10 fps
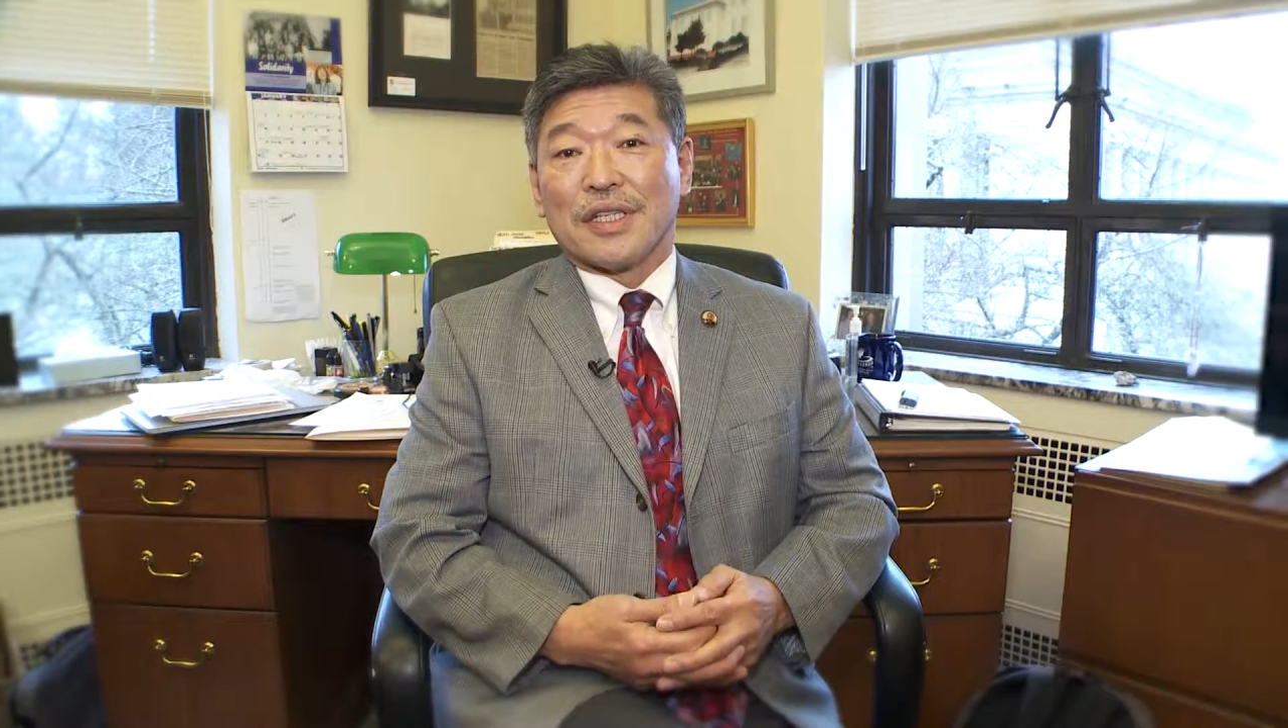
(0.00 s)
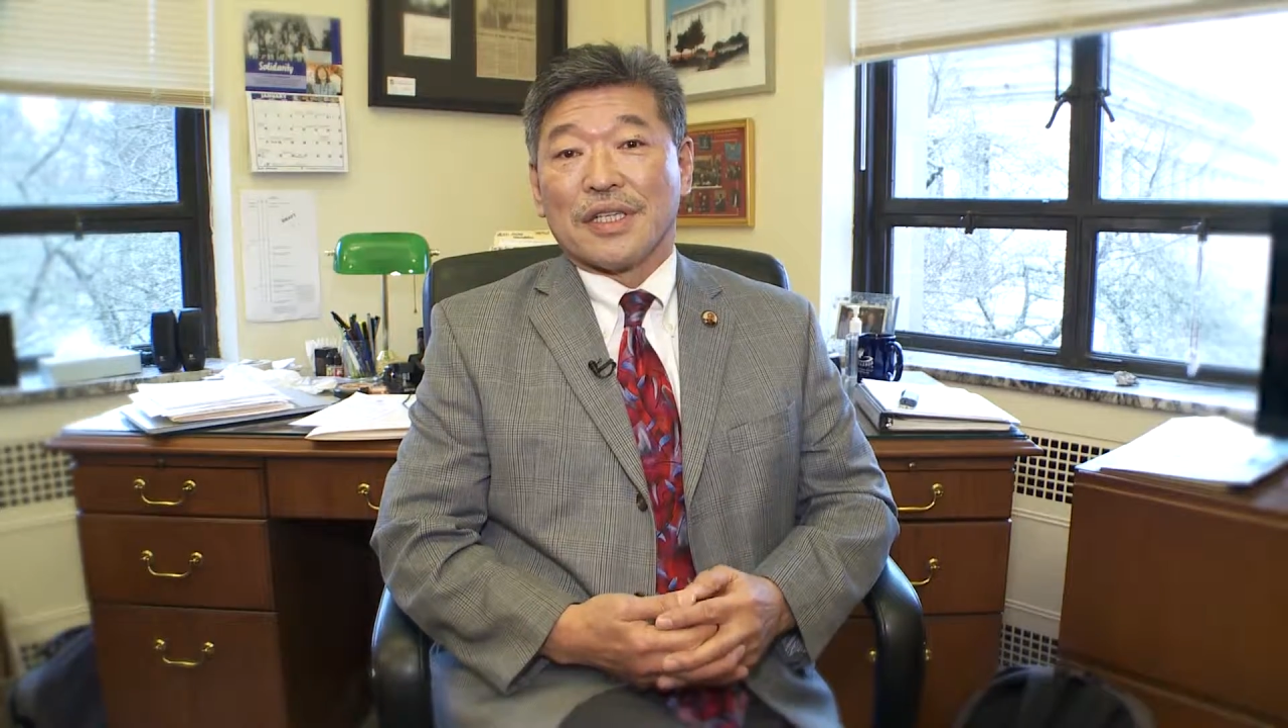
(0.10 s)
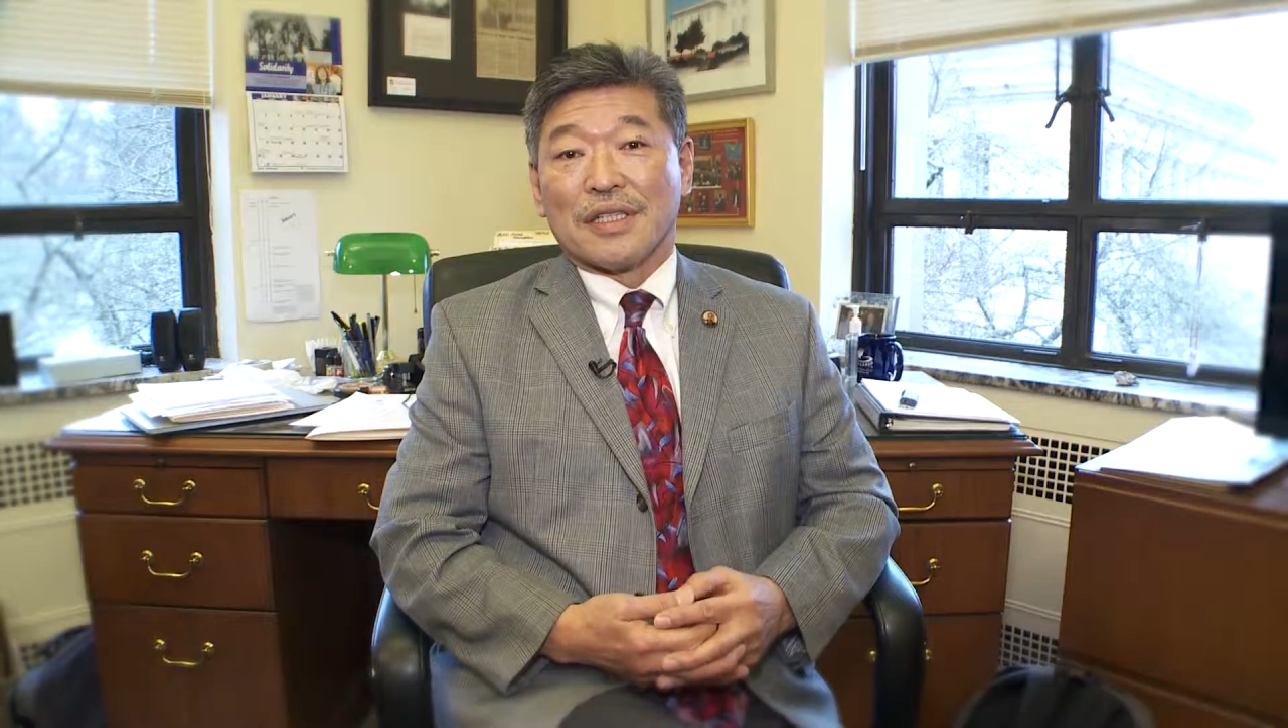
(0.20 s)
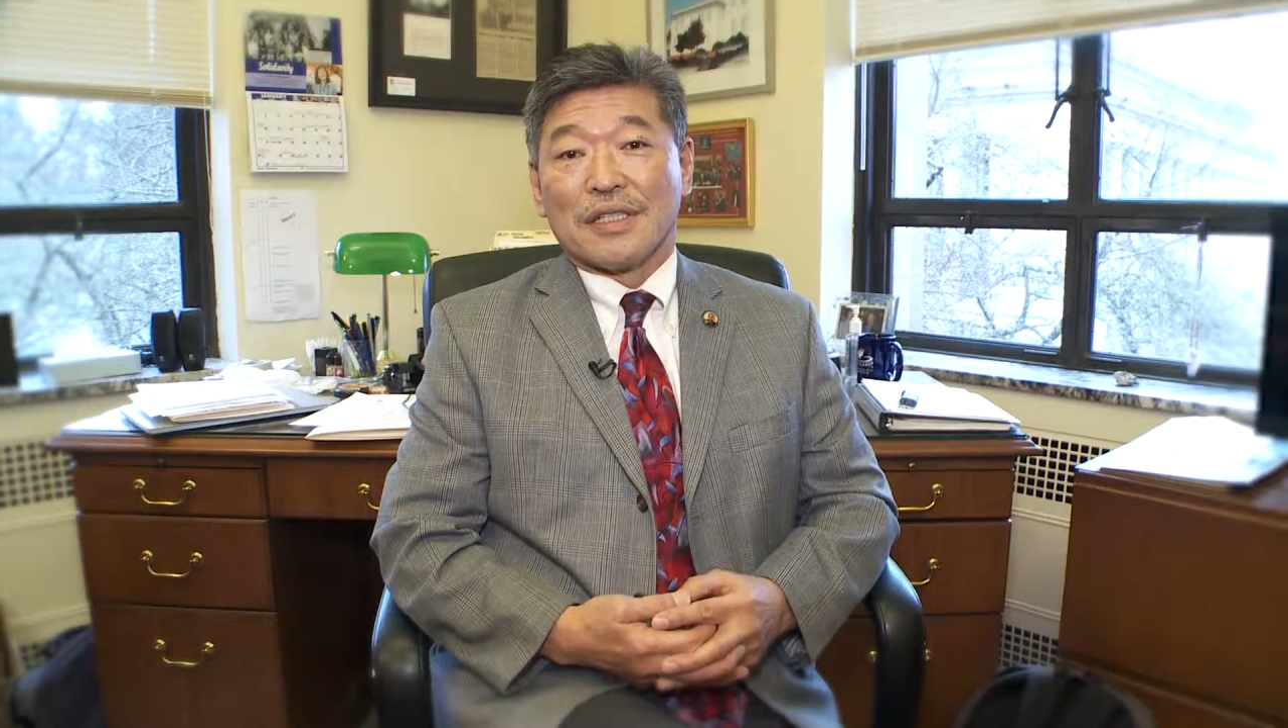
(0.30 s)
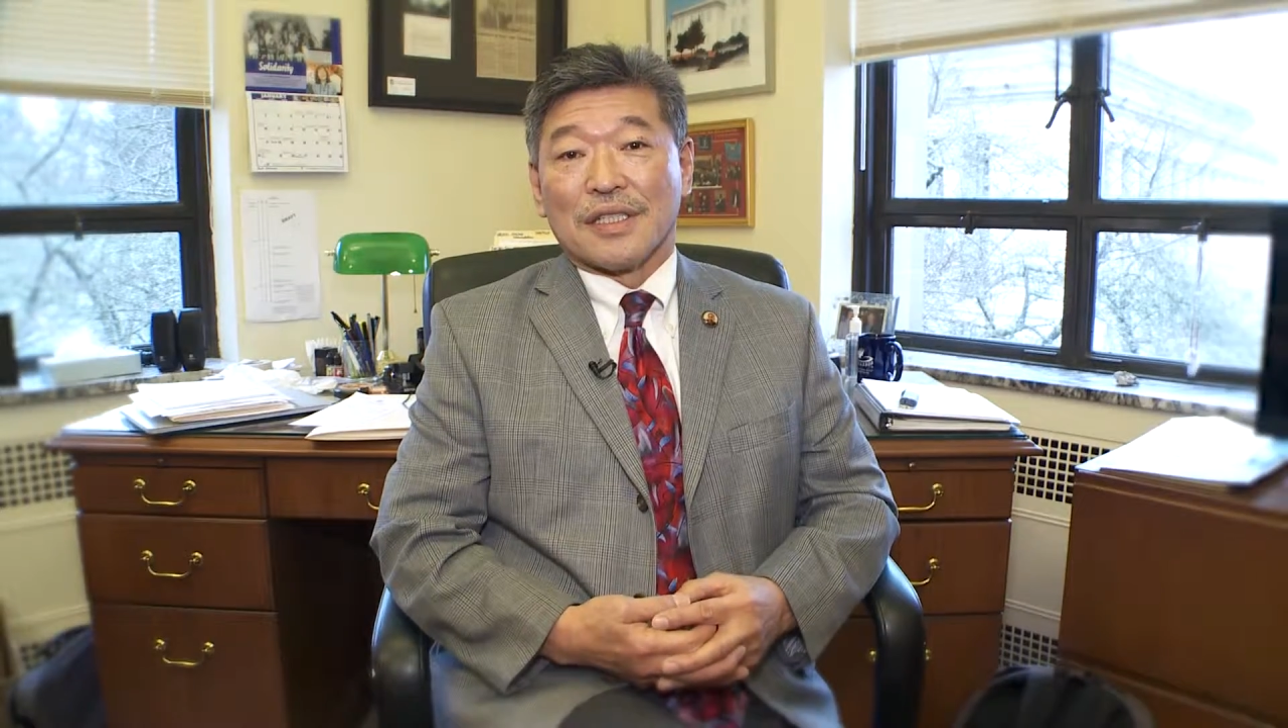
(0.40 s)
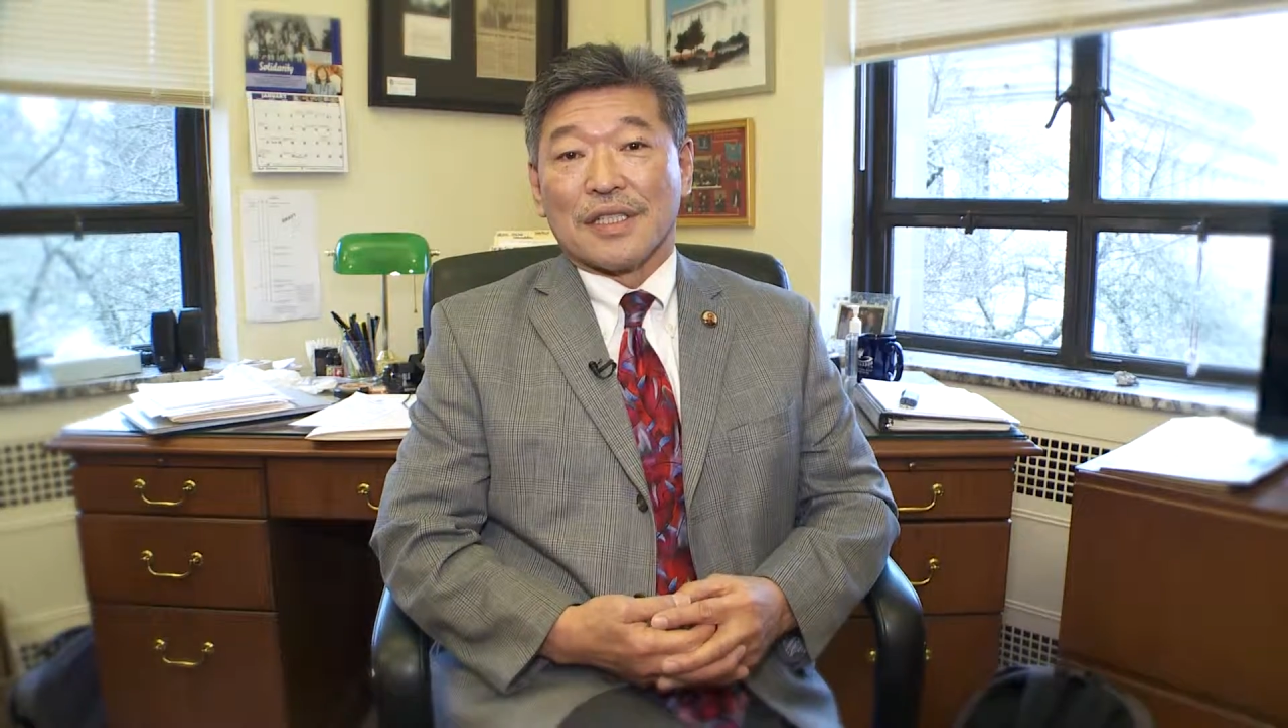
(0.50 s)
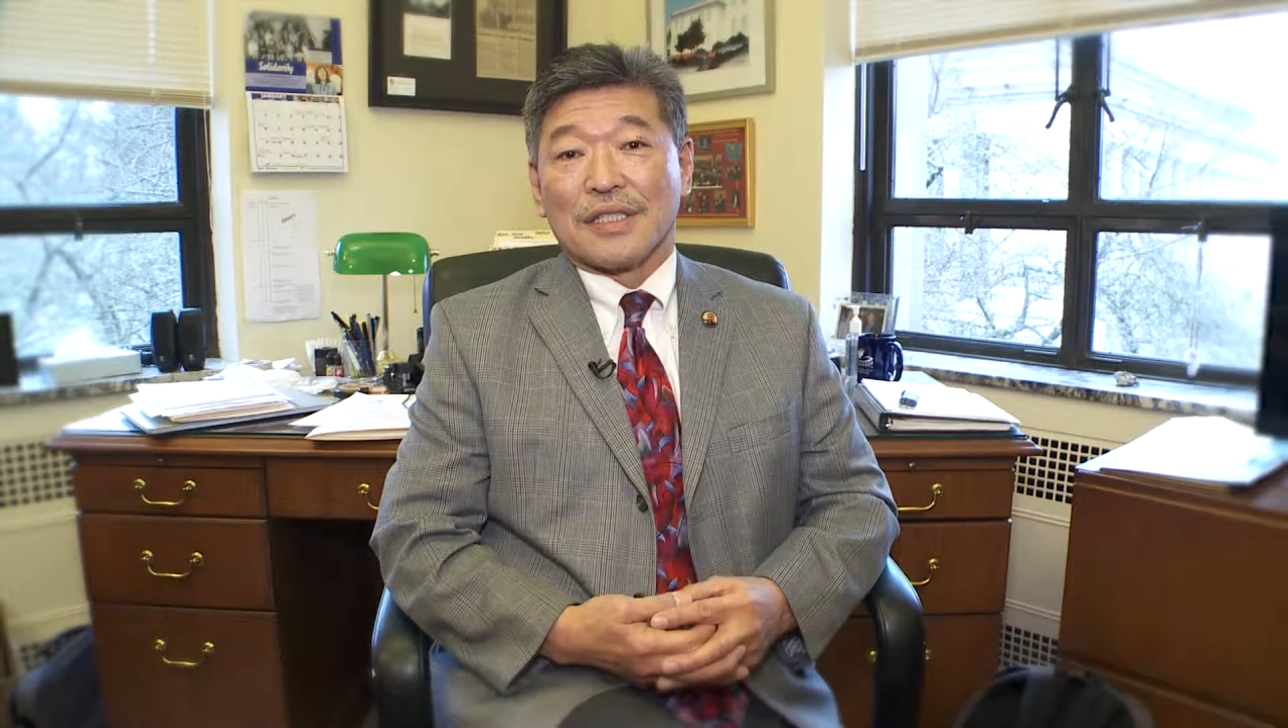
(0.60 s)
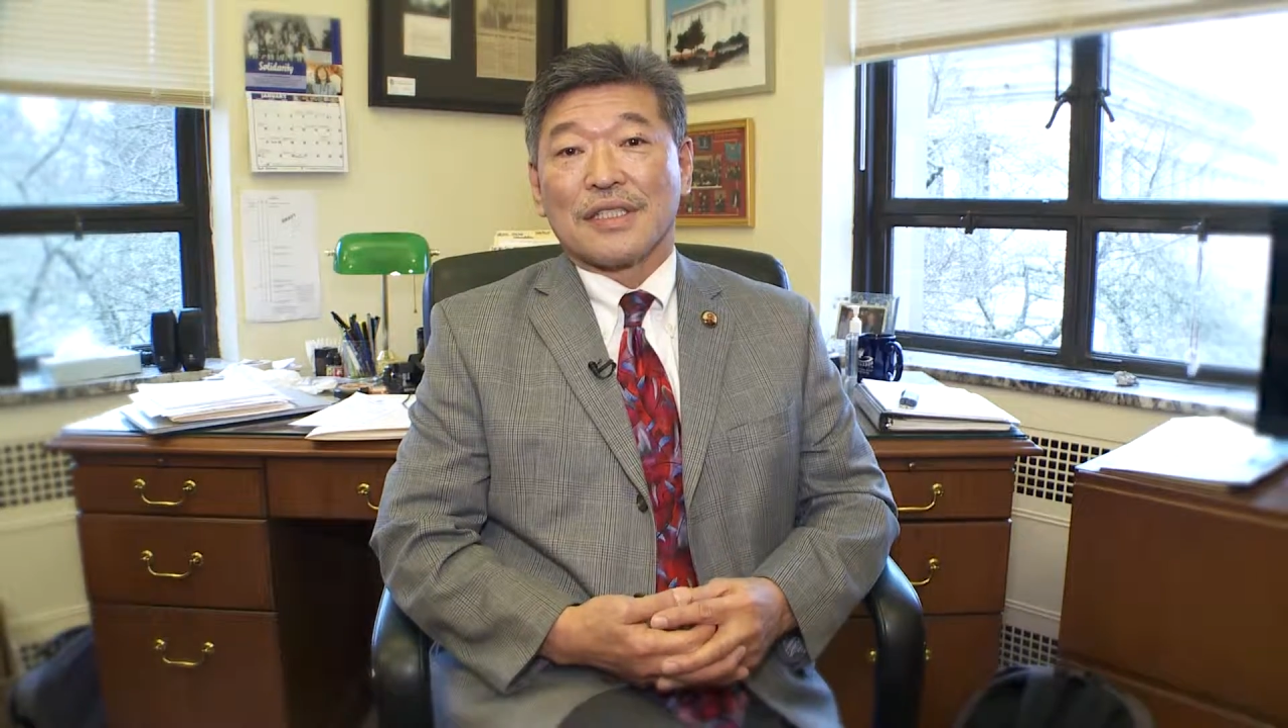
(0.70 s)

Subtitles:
and